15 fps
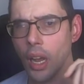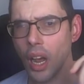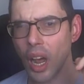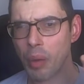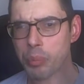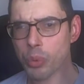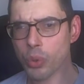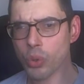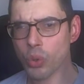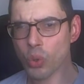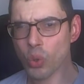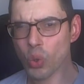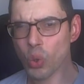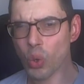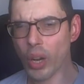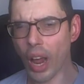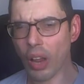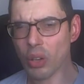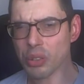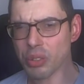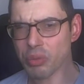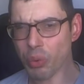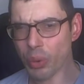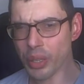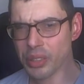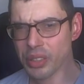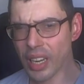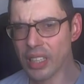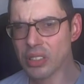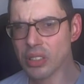up
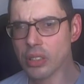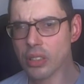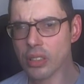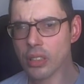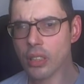$2.40,